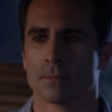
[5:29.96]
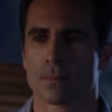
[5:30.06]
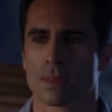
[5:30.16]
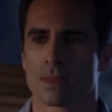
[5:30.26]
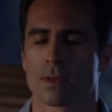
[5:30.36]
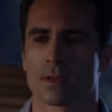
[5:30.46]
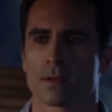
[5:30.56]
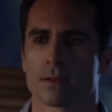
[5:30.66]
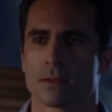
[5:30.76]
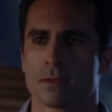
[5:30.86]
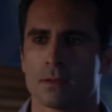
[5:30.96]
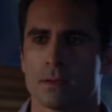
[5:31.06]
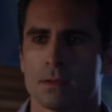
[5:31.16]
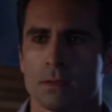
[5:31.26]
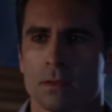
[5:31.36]
Show me your hands!
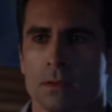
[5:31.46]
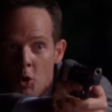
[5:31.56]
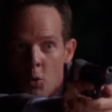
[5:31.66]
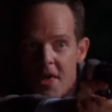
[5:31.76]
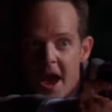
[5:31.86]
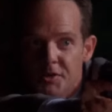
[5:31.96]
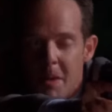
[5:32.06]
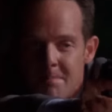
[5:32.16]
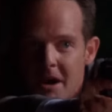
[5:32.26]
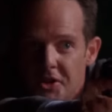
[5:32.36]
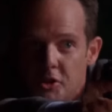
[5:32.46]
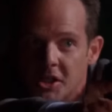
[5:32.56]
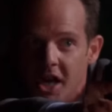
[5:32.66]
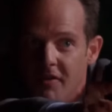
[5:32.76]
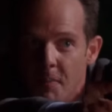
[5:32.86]
Where the hell's my mother, you
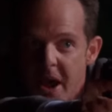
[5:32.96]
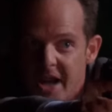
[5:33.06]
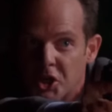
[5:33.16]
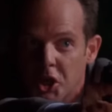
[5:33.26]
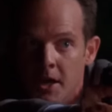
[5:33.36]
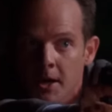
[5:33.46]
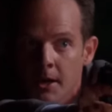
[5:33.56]
son of a bitch?